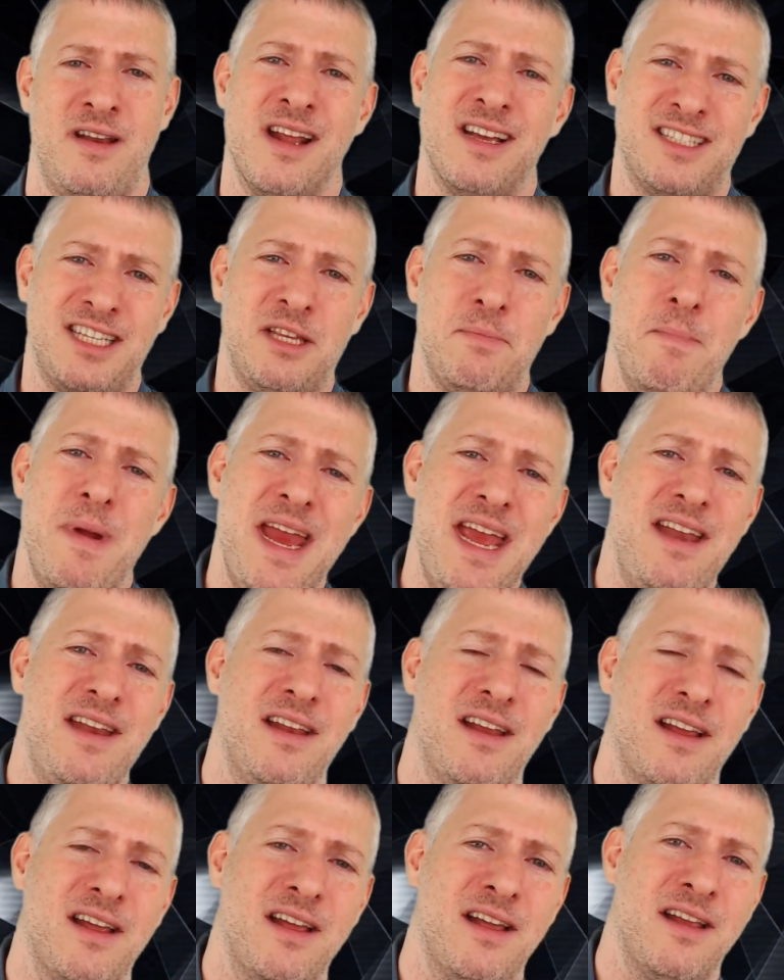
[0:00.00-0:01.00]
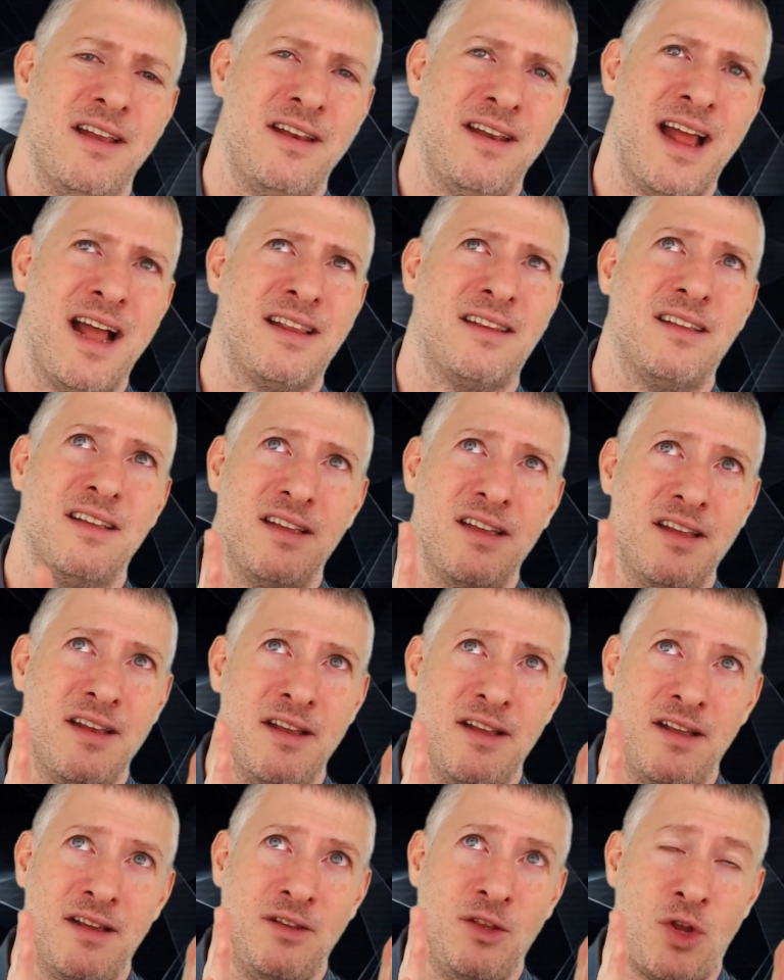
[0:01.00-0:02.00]
Does it mean that
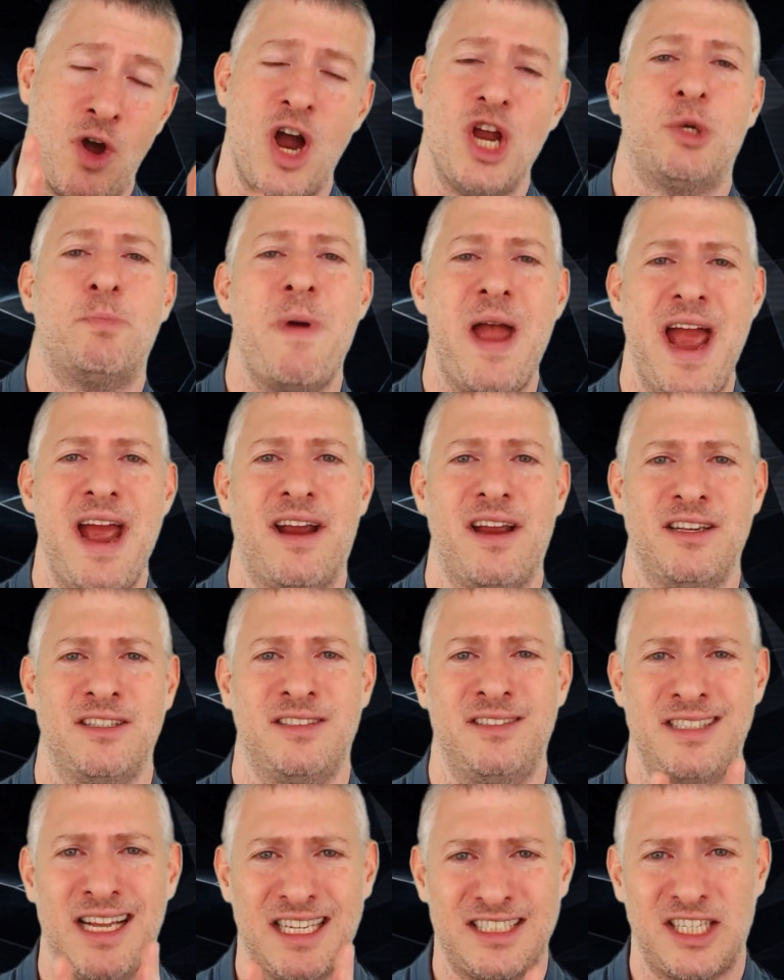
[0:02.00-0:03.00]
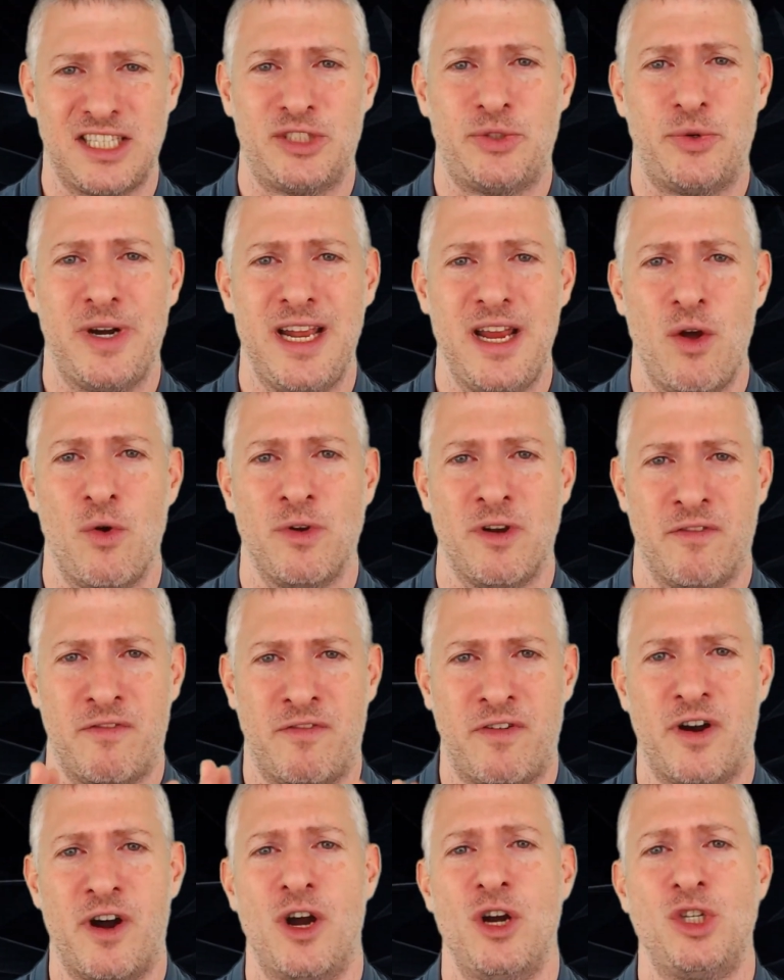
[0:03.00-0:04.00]
Deutsche Bank is necessarily on the
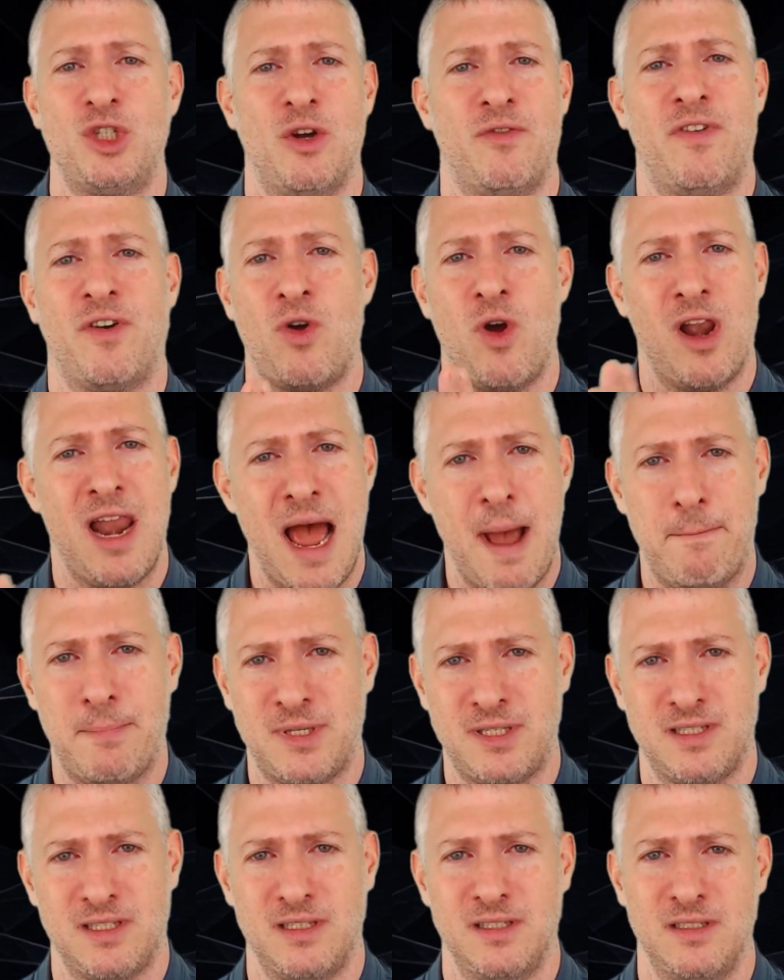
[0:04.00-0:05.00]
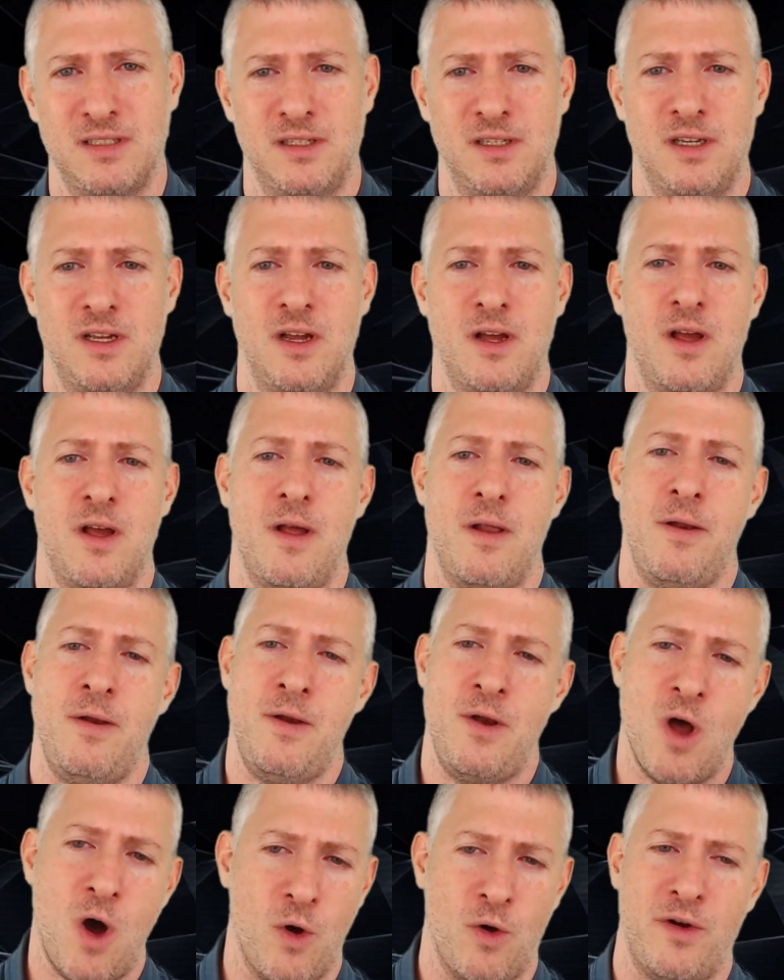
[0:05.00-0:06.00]
verge of a collapse?
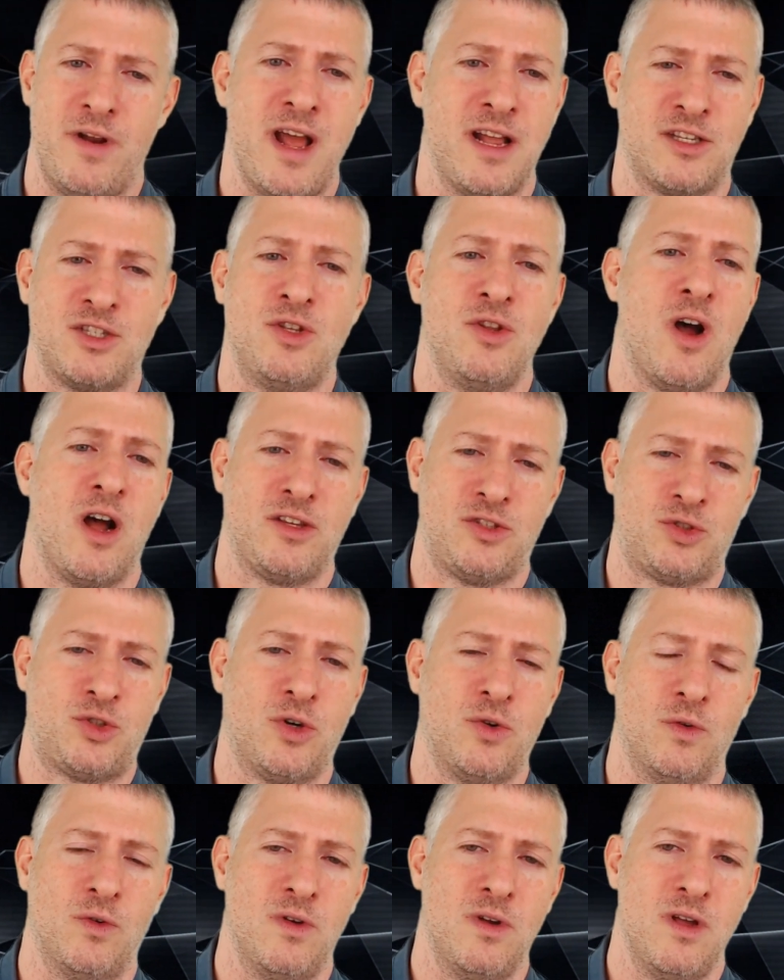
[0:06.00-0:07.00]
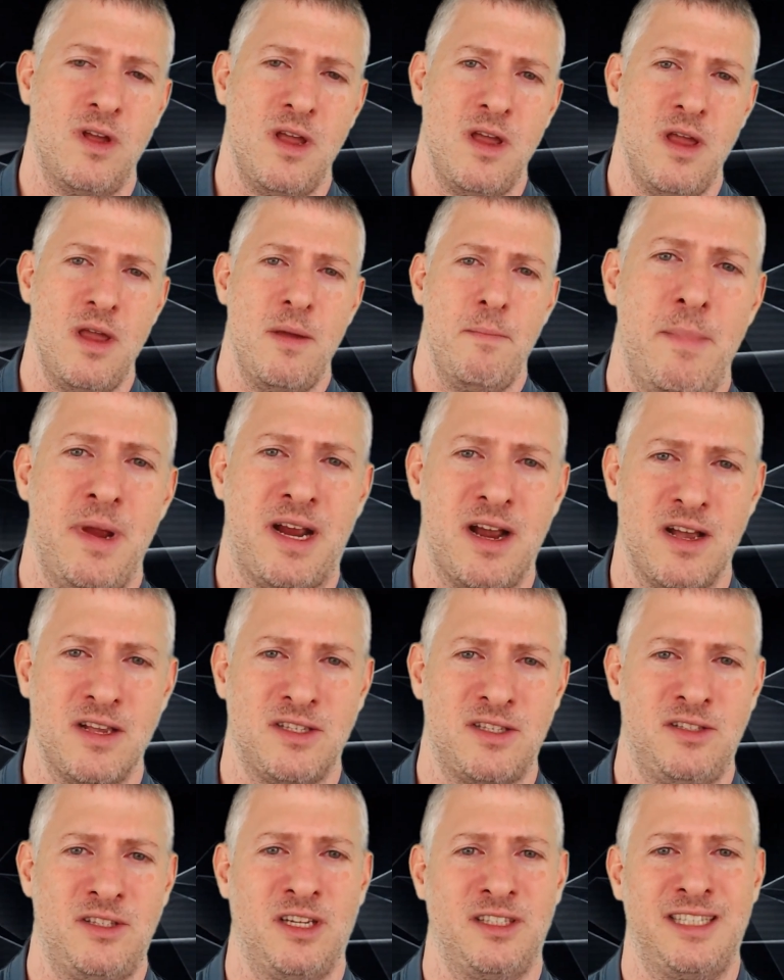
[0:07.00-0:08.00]
No, that's not true,
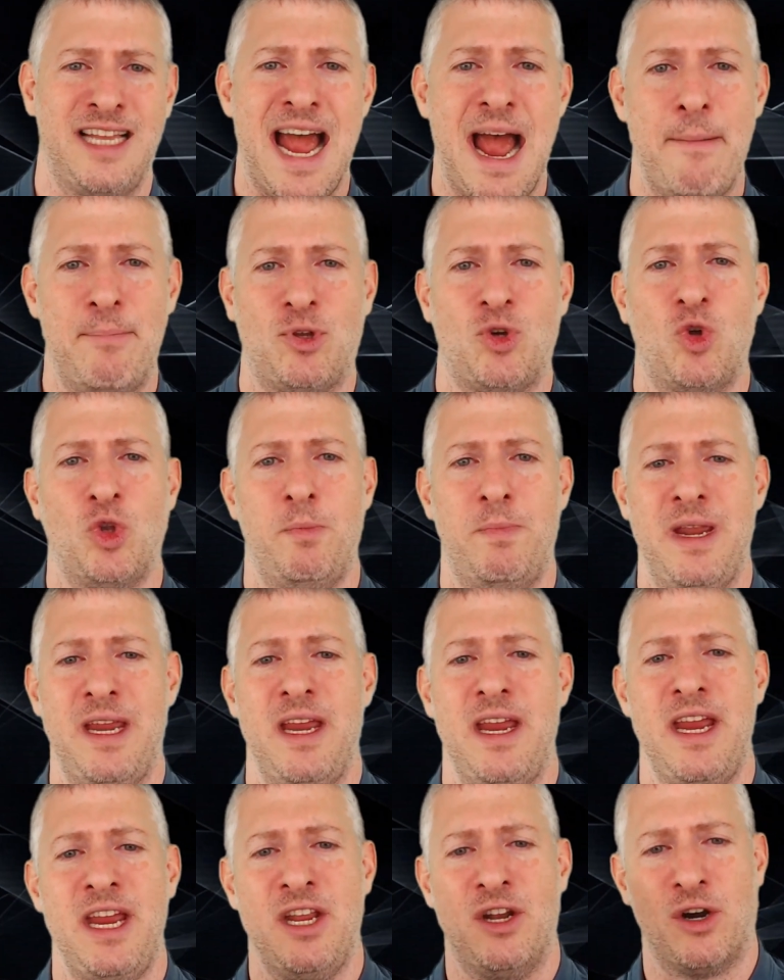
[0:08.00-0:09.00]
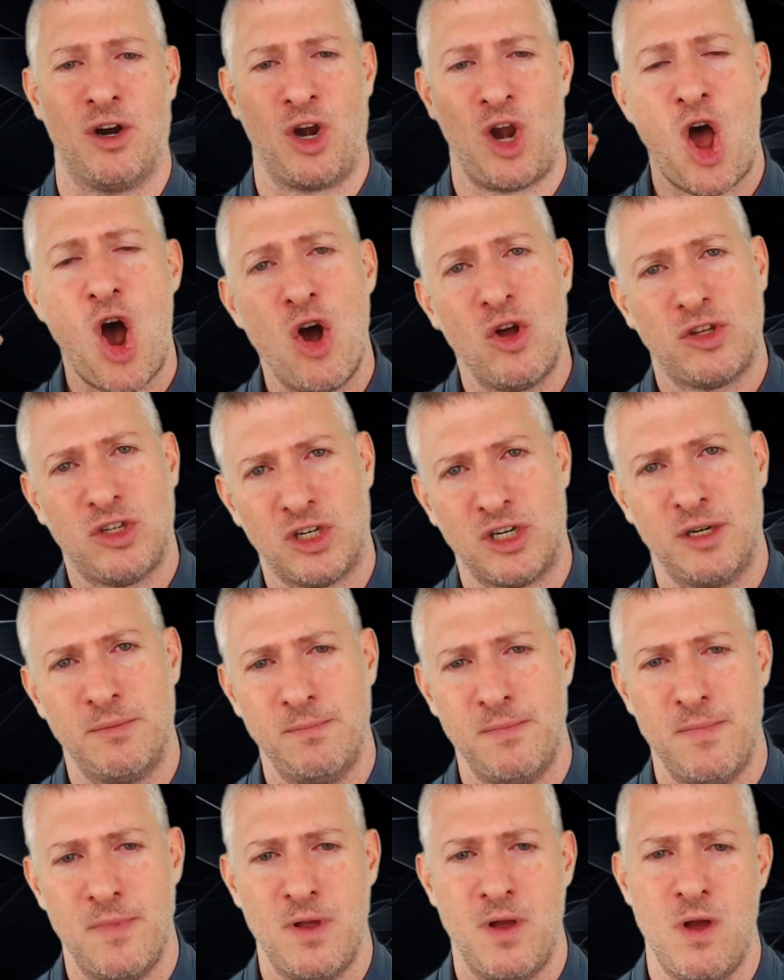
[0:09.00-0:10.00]
because the debt could be either
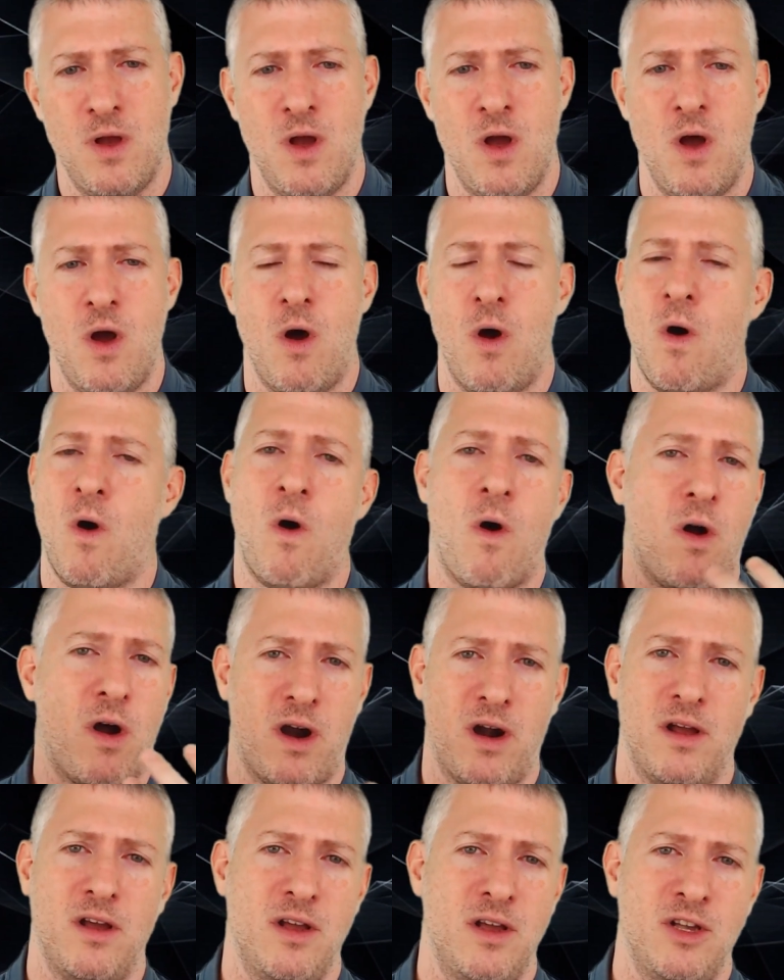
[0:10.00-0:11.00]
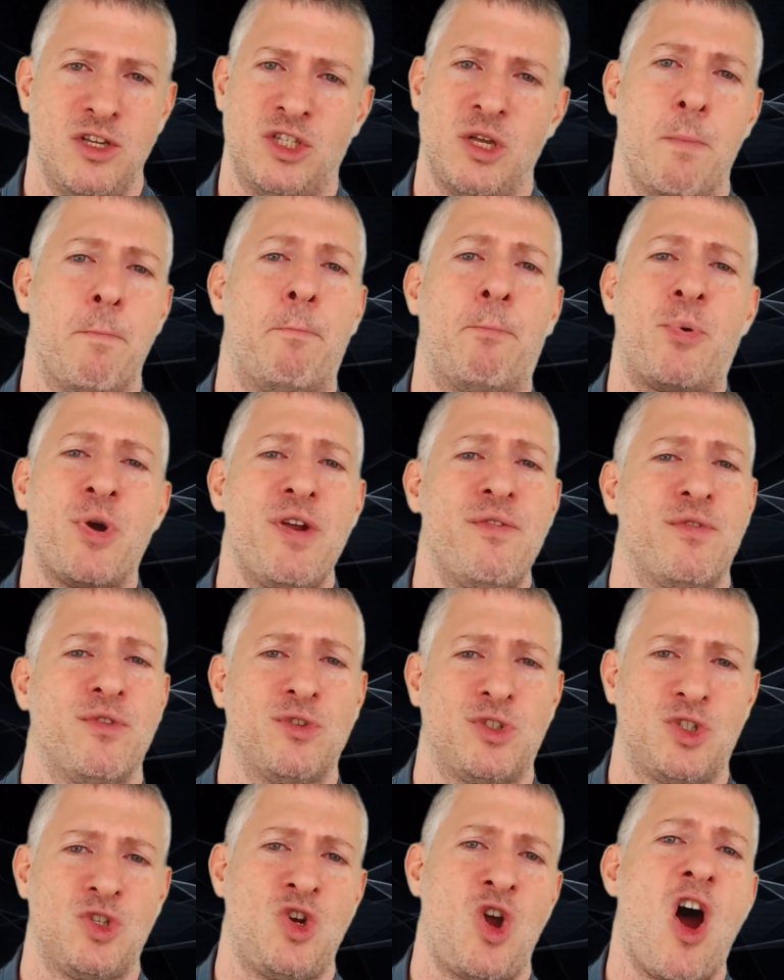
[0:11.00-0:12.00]
long-term or some
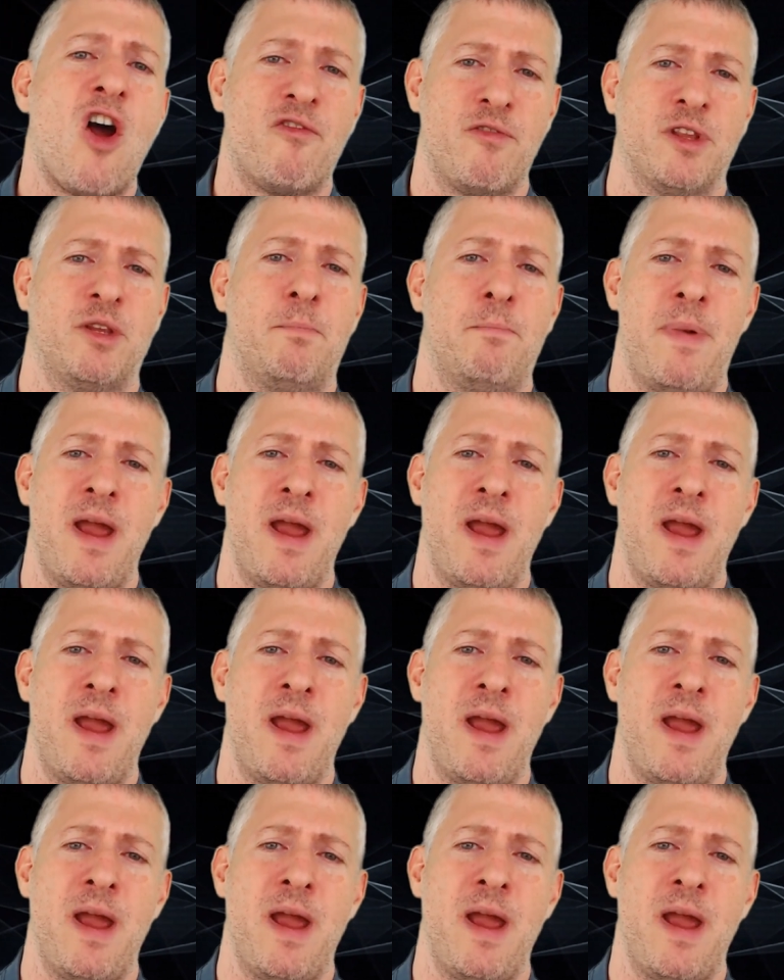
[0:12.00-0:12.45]
previous government